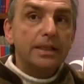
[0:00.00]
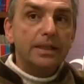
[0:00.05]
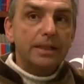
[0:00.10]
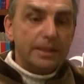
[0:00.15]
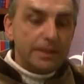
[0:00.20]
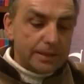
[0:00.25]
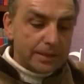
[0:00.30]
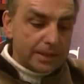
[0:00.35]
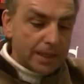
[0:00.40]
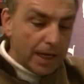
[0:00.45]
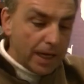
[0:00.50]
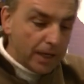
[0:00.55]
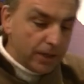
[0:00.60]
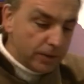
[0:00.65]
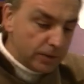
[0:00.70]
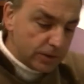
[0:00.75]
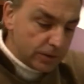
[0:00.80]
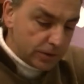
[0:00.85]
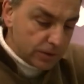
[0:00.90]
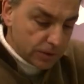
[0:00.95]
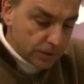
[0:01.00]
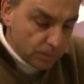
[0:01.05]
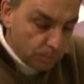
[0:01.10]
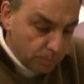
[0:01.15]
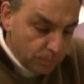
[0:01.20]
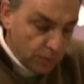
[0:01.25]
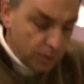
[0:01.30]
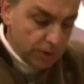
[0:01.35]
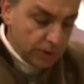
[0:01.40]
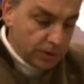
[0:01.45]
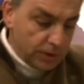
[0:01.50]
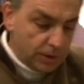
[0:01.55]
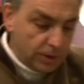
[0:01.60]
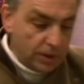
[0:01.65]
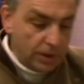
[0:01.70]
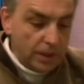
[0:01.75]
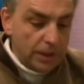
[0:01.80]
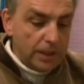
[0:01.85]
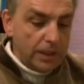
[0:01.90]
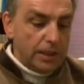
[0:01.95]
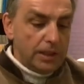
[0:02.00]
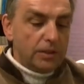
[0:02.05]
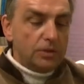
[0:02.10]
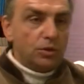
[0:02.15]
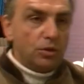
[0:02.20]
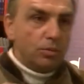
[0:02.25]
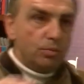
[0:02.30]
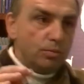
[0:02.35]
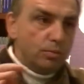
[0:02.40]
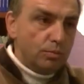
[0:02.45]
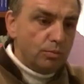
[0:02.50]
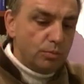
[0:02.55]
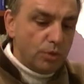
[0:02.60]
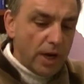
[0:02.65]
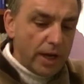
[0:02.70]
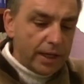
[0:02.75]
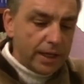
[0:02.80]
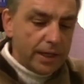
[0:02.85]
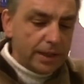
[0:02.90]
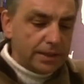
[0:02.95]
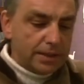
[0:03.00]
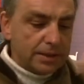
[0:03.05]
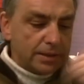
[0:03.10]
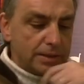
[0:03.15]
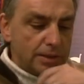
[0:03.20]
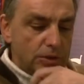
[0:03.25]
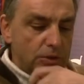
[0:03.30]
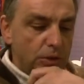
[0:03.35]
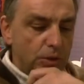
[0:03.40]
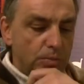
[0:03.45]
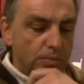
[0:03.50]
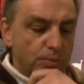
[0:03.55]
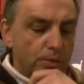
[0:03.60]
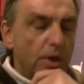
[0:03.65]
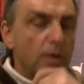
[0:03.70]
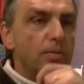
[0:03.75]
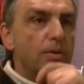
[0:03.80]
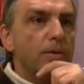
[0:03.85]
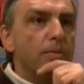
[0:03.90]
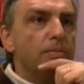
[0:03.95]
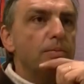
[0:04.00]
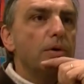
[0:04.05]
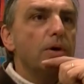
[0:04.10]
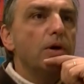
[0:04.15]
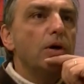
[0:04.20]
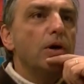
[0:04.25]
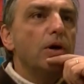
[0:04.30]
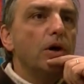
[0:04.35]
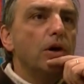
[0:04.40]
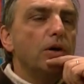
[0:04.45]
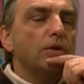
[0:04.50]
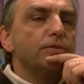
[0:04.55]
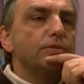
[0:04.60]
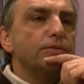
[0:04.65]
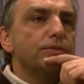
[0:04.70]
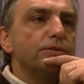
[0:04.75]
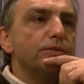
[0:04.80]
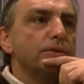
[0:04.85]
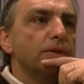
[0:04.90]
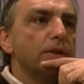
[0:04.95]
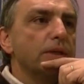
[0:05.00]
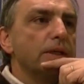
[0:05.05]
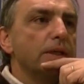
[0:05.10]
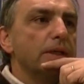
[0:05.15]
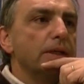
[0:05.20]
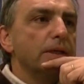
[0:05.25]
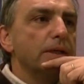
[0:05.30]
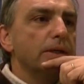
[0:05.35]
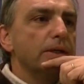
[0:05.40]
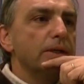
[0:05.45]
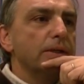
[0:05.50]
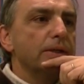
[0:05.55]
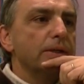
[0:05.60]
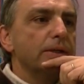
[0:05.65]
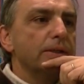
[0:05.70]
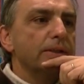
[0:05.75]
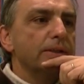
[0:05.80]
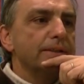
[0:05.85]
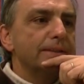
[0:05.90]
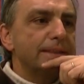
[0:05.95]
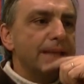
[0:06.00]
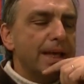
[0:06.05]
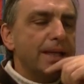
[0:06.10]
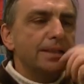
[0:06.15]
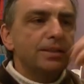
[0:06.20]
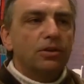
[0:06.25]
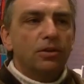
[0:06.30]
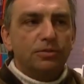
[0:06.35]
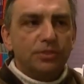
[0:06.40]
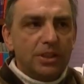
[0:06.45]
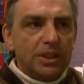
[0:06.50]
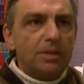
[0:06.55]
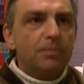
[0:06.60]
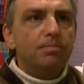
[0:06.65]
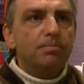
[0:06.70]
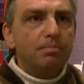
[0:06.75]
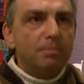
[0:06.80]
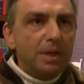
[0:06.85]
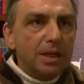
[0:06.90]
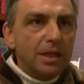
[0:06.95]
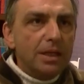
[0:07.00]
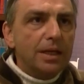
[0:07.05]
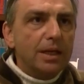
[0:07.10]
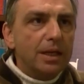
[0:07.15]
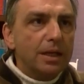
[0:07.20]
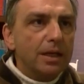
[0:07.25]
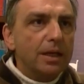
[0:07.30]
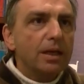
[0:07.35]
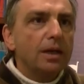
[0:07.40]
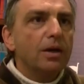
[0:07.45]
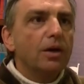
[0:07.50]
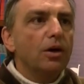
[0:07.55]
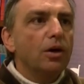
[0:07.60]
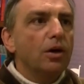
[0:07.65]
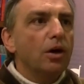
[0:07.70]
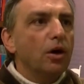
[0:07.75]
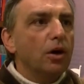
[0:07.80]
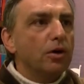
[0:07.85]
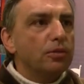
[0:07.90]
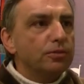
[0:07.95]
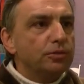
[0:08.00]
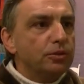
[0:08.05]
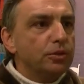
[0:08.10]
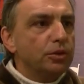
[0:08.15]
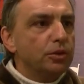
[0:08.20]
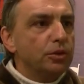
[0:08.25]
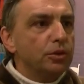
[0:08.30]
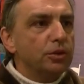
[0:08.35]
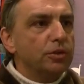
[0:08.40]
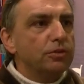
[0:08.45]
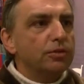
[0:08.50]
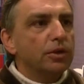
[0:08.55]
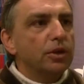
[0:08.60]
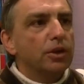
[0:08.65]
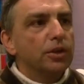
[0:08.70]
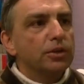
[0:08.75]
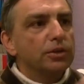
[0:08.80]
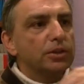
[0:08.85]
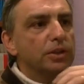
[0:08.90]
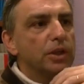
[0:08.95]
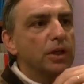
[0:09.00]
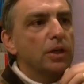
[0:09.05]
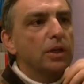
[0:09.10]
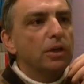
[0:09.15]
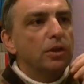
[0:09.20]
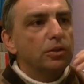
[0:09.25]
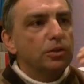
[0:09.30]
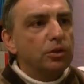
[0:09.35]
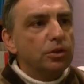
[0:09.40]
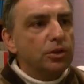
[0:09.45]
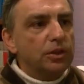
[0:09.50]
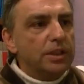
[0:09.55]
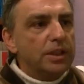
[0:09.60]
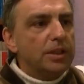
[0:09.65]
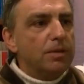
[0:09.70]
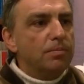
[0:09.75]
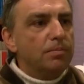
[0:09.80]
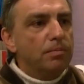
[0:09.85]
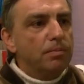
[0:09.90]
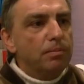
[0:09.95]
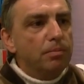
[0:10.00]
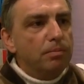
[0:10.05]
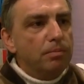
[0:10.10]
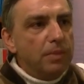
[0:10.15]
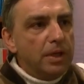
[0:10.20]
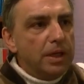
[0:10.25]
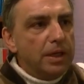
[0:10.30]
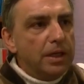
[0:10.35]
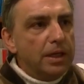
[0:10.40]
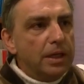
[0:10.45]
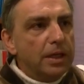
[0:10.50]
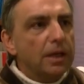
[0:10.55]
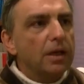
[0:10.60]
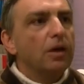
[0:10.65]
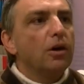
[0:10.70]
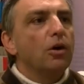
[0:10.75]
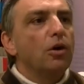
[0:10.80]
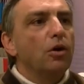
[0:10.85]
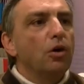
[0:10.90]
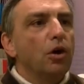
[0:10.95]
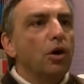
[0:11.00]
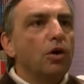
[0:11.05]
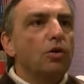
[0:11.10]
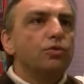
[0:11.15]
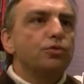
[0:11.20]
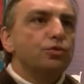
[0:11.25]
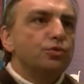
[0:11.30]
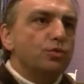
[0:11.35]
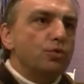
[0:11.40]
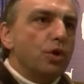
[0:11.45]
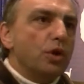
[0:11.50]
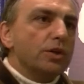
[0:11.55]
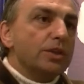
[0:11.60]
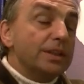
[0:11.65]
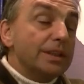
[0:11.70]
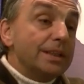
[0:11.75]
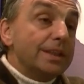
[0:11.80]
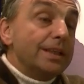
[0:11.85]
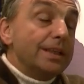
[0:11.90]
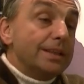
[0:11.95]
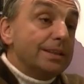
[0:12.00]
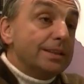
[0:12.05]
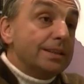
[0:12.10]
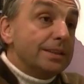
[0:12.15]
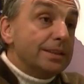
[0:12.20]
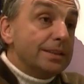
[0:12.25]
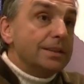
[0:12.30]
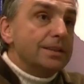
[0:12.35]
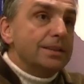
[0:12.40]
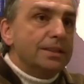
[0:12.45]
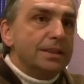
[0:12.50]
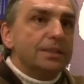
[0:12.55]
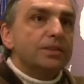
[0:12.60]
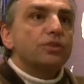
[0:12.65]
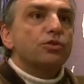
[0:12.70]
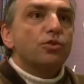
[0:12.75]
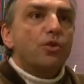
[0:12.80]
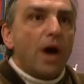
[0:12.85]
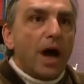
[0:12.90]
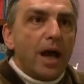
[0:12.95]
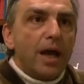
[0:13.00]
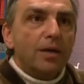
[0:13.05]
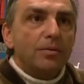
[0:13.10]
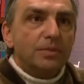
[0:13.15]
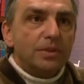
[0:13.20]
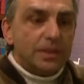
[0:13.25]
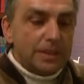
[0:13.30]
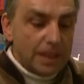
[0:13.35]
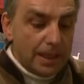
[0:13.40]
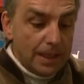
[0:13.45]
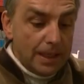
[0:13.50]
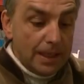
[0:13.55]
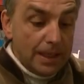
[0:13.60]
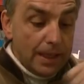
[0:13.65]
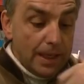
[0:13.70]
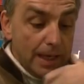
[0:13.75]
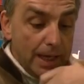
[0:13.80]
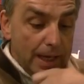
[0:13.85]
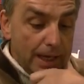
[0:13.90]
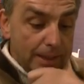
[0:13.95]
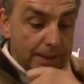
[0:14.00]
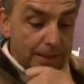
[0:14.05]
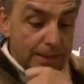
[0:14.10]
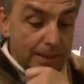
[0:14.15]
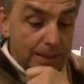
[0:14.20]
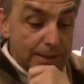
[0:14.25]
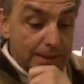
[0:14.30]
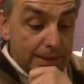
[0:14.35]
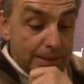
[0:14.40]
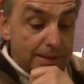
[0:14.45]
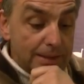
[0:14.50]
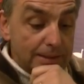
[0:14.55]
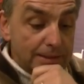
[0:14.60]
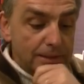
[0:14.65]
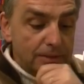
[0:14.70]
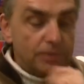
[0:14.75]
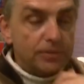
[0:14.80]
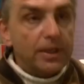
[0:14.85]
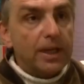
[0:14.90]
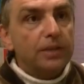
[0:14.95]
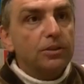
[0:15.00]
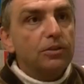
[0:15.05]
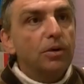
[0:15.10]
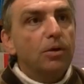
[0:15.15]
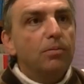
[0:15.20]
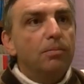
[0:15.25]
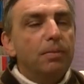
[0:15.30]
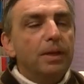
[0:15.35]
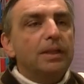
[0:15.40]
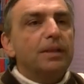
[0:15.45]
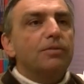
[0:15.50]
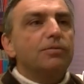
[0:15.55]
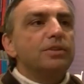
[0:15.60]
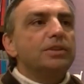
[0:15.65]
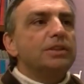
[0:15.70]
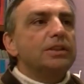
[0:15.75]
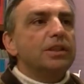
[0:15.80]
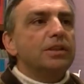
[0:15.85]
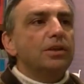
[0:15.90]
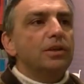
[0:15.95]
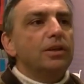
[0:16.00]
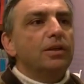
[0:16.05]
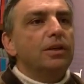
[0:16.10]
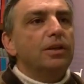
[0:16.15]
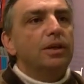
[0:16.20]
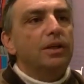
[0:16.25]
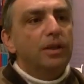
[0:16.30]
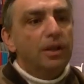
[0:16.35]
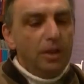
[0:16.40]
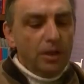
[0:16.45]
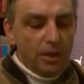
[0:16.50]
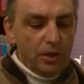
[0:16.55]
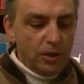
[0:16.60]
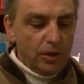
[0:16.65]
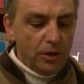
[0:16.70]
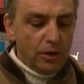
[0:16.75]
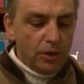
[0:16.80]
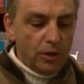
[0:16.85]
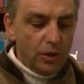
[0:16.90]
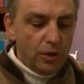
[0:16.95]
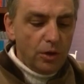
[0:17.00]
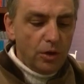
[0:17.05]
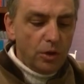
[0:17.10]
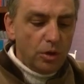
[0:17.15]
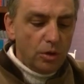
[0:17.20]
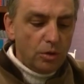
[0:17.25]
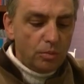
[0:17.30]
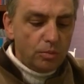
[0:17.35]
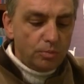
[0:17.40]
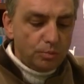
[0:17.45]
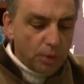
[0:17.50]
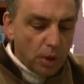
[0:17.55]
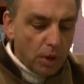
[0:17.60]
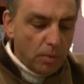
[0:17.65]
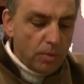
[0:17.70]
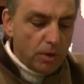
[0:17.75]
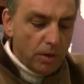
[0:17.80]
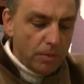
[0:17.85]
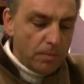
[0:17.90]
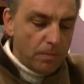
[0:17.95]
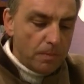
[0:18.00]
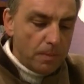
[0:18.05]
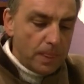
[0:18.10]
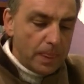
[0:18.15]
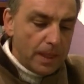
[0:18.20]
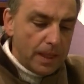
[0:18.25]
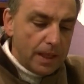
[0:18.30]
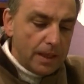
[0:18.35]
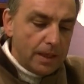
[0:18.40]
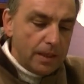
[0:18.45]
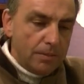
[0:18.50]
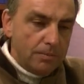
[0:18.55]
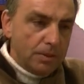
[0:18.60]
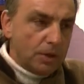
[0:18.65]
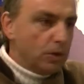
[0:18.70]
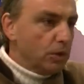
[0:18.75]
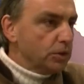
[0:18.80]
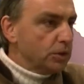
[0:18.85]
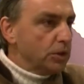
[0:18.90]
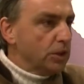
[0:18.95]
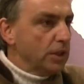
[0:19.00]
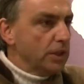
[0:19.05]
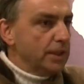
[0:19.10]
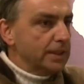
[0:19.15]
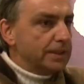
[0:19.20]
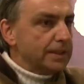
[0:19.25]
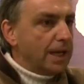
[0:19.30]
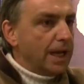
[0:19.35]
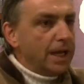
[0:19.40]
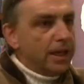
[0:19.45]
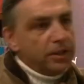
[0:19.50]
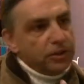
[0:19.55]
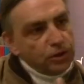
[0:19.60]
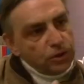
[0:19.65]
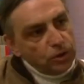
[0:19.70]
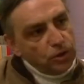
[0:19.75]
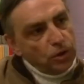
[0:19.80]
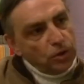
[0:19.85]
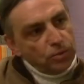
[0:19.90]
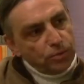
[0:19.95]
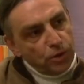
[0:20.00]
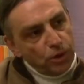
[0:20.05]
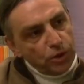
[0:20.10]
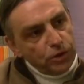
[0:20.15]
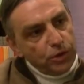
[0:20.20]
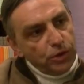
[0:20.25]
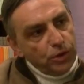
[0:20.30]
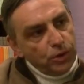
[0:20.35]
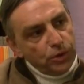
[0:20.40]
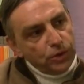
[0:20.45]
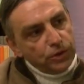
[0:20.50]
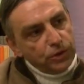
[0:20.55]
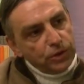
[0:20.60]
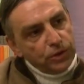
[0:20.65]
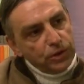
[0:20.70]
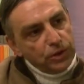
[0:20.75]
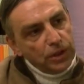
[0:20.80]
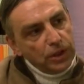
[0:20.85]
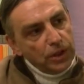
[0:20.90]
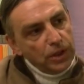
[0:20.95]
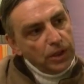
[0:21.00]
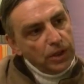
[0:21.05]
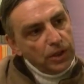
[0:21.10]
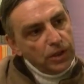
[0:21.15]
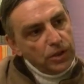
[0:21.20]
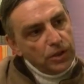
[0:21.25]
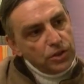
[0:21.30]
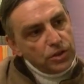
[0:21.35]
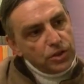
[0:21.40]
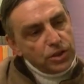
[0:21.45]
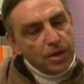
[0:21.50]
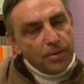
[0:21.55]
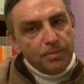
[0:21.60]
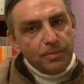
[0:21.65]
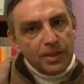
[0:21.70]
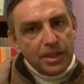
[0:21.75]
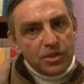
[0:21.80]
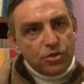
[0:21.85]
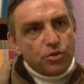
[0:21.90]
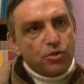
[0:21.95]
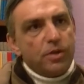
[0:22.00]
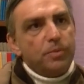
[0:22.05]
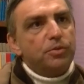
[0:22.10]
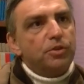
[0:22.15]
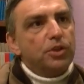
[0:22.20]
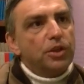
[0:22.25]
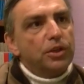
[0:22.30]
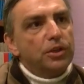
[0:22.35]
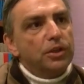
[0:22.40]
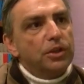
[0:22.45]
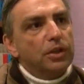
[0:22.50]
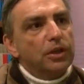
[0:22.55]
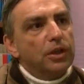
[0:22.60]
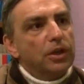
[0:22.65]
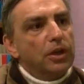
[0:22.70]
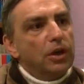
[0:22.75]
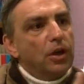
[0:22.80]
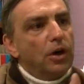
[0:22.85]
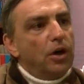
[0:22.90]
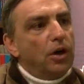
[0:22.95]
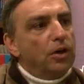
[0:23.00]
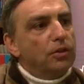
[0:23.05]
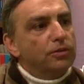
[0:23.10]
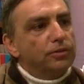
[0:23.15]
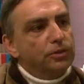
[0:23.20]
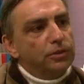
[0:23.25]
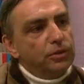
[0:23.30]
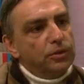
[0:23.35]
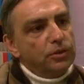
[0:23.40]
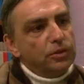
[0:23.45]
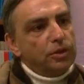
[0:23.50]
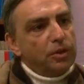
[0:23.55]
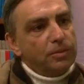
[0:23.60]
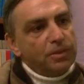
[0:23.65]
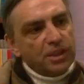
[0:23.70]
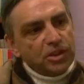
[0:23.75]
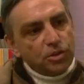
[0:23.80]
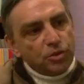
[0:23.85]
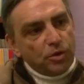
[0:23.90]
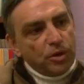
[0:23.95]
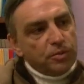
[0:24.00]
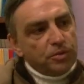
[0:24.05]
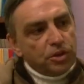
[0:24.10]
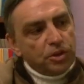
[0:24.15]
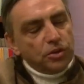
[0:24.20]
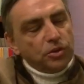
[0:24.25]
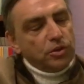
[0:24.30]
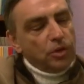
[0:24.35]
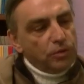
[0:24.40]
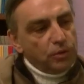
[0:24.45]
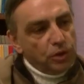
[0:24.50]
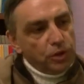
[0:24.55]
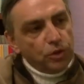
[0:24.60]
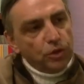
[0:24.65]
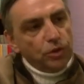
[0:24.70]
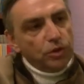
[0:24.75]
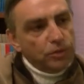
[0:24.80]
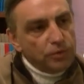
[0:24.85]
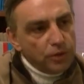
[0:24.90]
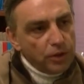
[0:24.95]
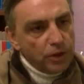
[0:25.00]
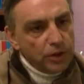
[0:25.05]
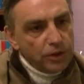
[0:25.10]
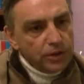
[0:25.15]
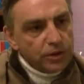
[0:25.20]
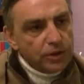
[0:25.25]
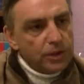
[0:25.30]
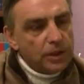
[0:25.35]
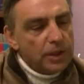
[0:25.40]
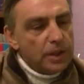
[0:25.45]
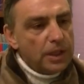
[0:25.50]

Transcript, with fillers: science put into brackets the problem of uh, sense, of deep meaning of the universe, the deep meaning of what it describes. And this is in fact a metaphysical uh, problem because science produces some description of some descriptions of the universe,